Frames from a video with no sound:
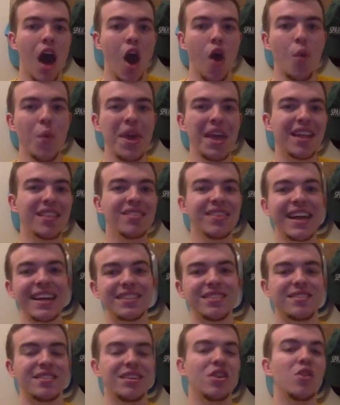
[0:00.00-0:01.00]
a week,
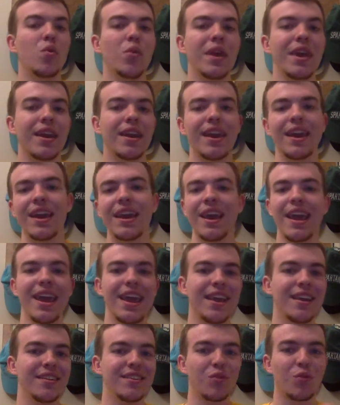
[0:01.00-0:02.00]
less than a week,
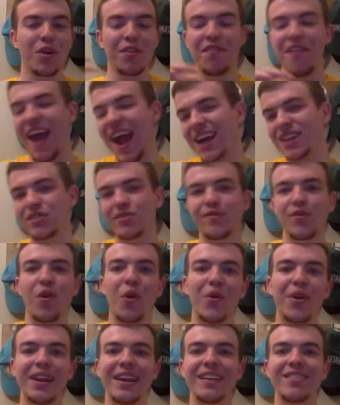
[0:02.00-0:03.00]
and we're fast
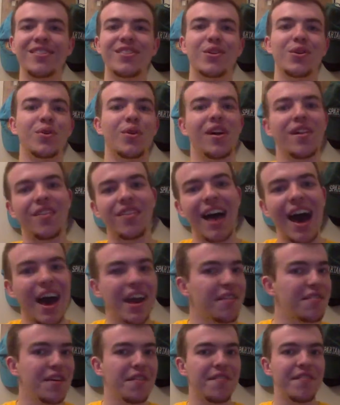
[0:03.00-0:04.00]
forwarding through a
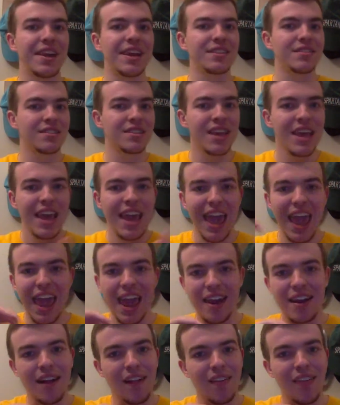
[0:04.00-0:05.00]
lot of events
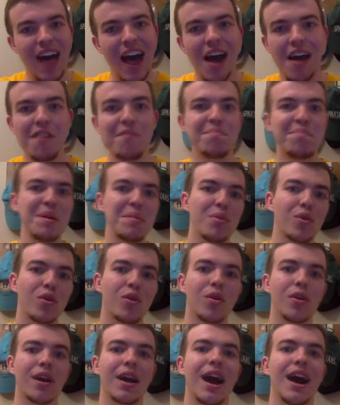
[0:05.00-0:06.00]
and a lot of
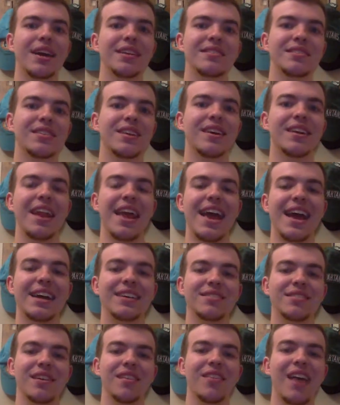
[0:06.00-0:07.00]
biblical content,
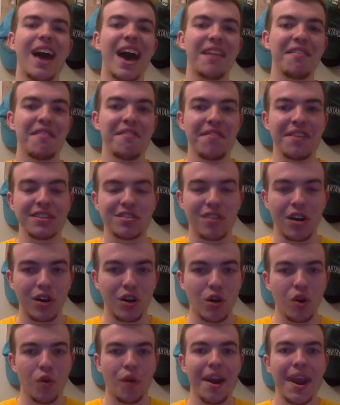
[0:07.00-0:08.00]
as a lot of events are
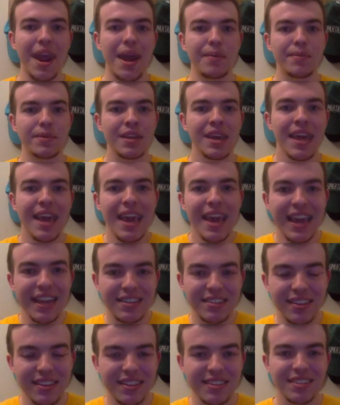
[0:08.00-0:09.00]
crammed
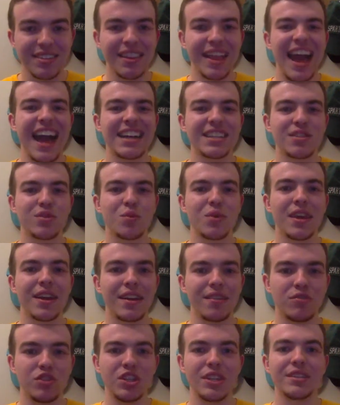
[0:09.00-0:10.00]
into this last week
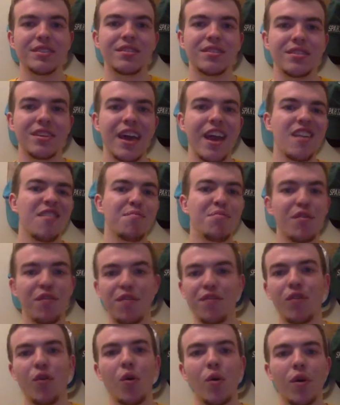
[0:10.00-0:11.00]
of Jesus' life
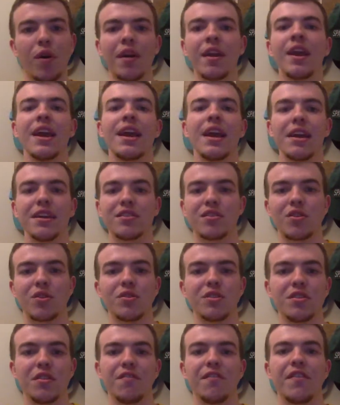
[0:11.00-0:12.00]
before his
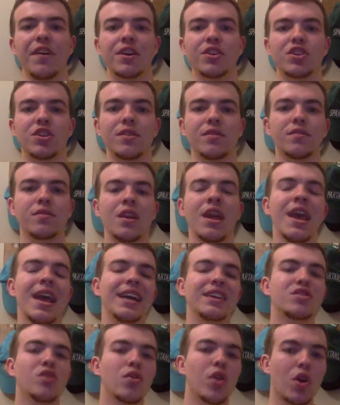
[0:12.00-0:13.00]
crucifixion.
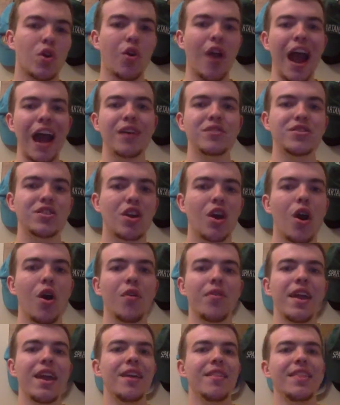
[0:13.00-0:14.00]
And so the crowds go,
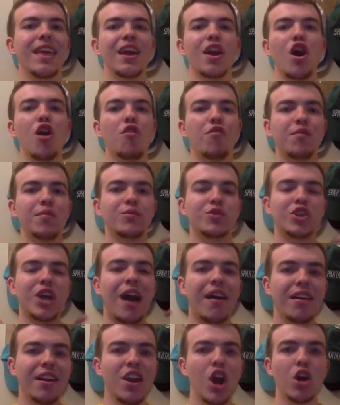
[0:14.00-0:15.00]
they go from
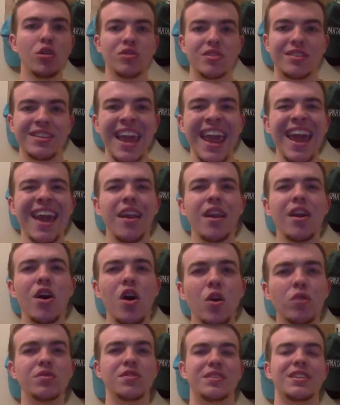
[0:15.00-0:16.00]
shouting, "Hosanna,
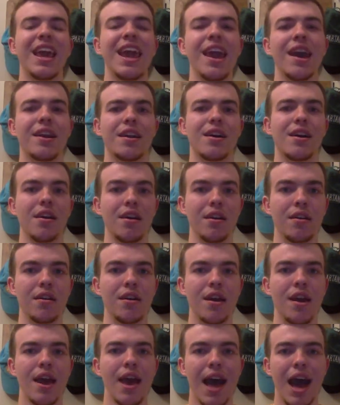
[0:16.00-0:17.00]
Hosanna,"
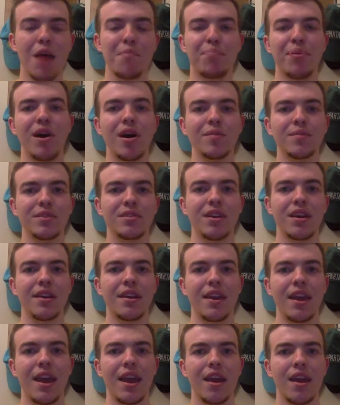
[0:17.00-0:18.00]
on Palm
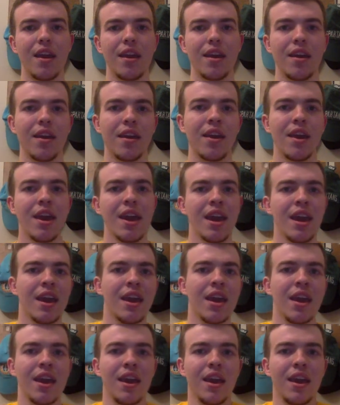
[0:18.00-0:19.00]
Sunday.
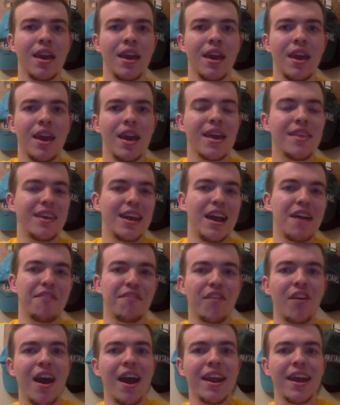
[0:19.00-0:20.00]
And then on
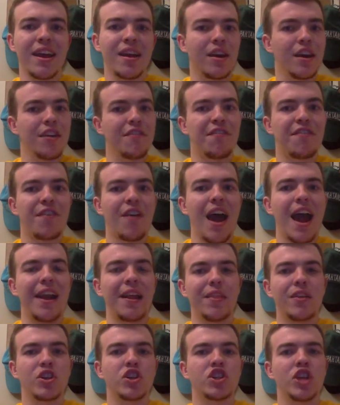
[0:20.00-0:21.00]
Friday, on Good
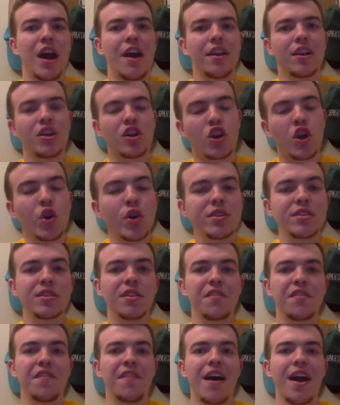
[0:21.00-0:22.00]
Friday, they're shouting,
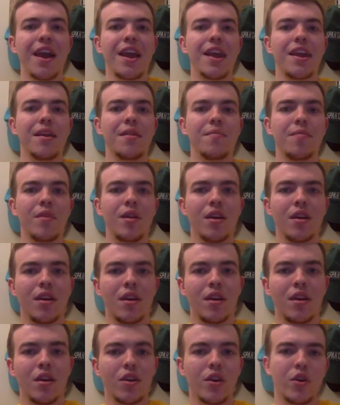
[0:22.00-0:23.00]
"Crucify him,
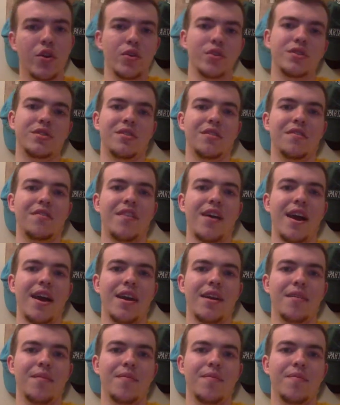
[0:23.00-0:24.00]
crucify
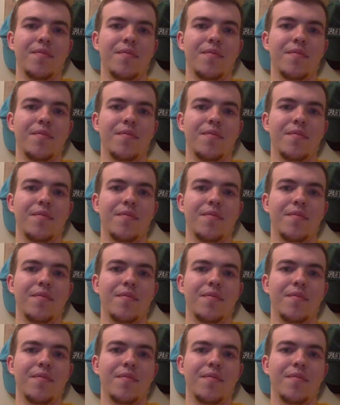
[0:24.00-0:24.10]
him."